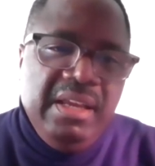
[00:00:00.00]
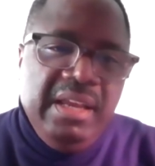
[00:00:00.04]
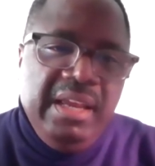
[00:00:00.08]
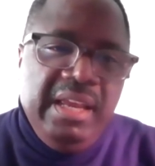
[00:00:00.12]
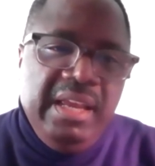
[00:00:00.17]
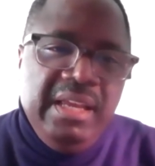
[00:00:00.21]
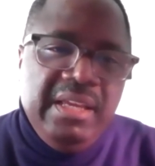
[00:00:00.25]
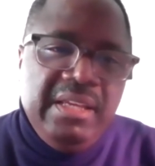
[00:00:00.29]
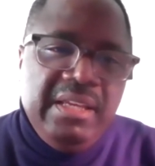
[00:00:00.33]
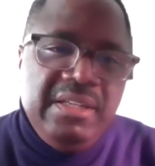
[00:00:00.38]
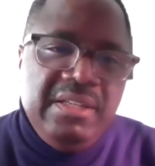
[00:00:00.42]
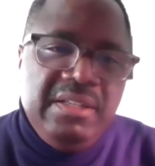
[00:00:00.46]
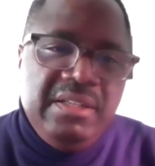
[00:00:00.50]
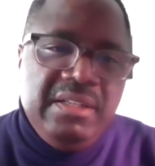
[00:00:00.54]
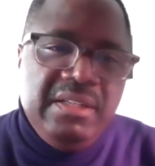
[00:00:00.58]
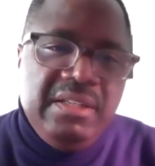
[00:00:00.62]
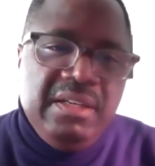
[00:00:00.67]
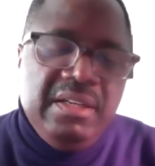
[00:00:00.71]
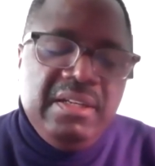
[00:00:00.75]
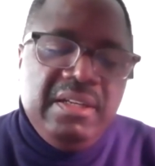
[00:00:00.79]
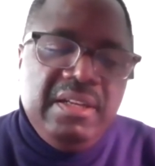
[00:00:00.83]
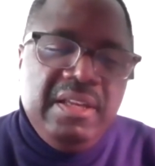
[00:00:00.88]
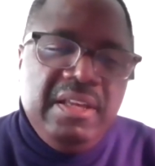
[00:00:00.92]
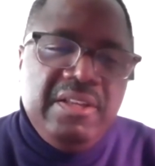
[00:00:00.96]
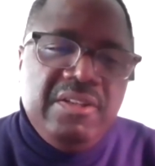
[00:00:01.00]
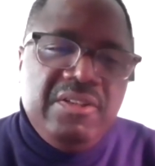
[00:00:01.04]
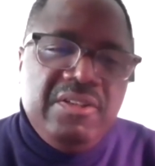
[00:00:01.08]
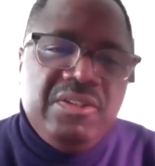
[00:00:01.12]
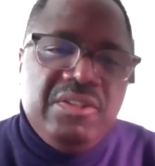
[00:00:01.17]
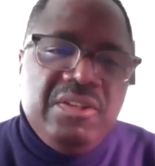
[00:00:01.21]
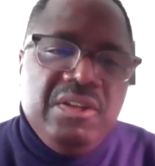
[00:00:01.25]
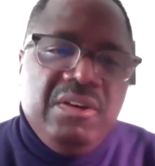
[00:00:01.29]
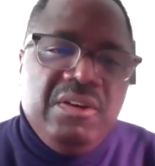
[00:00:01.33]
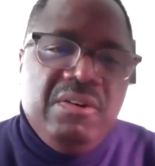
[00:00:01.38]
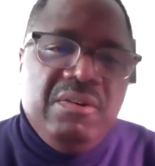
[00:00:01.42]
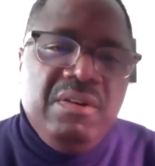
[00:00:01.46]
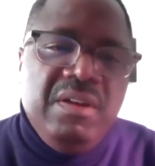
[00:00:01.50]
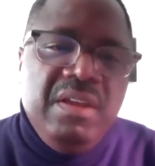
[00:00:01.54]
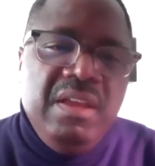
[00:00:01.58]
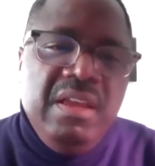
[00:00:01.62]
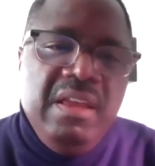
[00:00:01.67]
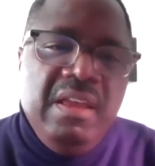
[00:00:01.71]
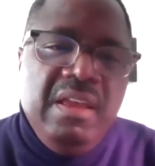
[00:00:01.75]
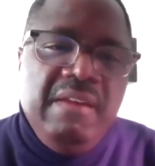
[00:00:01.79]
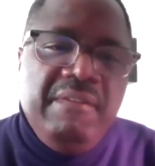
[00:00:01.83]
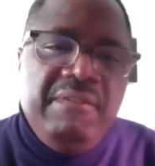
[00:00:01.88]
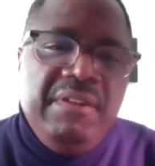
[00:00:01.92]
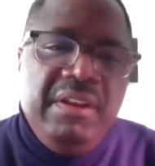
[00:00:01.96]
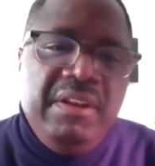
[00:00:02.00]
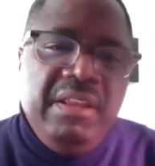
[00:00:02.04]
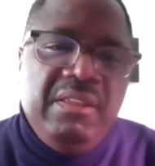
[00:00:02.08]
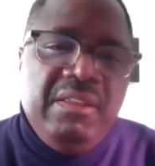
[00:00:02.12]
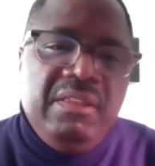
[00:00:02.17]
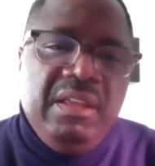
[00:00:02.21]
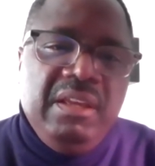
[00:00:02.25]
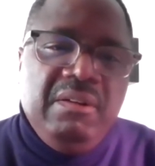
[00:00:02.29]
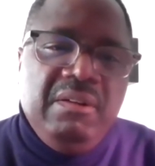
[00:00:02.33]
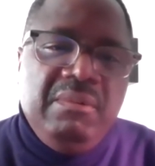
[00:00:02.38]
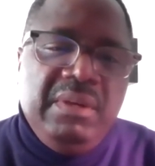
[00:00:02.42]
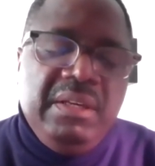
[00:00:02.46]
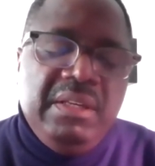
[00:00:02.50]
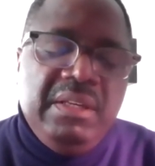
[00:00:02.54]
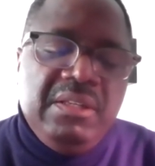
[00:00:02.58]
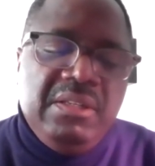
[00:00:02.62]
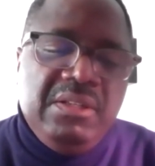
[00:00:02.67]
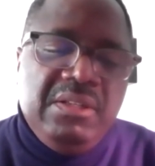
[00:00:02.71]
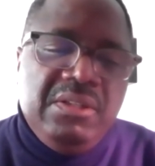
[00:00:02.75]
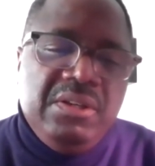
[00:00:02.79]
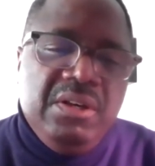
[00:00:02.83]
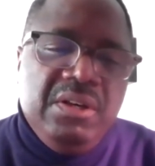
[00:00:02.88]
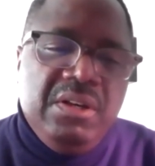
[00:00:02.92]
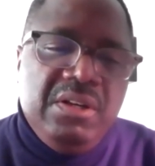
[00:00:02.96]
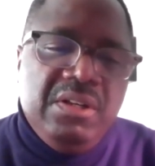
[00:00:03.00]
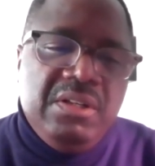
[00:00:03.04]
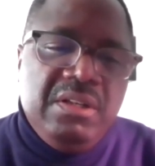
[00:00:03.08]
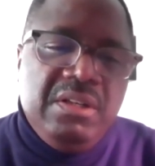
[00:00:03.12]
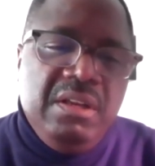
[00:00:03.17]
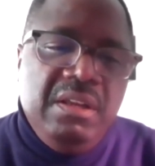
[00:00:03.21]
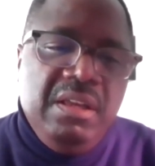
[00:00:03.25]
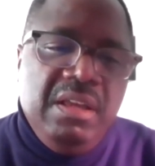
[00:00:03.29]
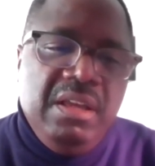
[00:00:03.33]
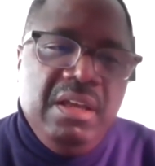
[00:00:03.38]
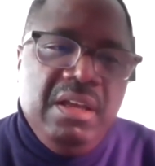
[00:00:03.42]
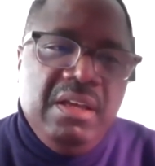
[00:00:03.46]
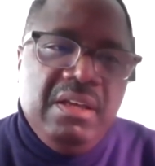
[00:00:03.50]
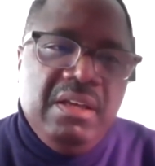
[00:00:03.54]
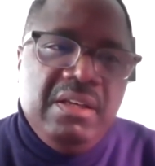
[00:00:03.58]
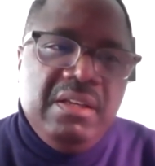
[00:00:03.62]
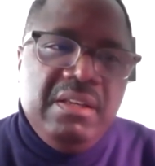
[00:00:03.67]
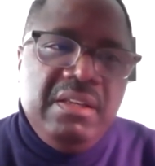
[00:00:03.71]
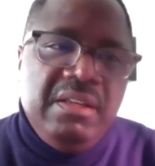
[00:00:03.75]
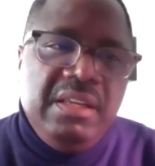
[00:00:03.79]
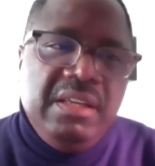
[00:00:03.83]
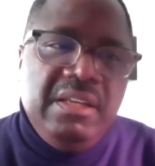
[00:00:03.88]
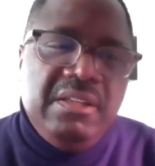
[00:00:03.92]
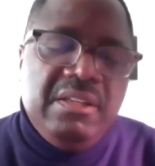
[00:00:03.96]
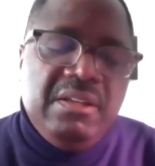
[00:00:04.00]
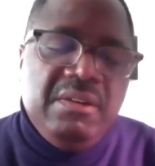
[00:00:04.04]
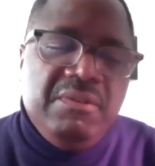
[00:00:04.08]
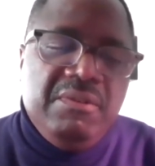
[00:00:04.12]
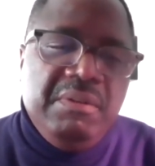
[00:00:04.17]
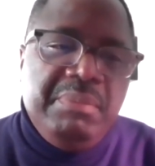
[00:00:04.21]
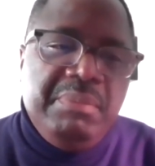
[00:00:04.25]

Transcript: And so if anything, we as a church need to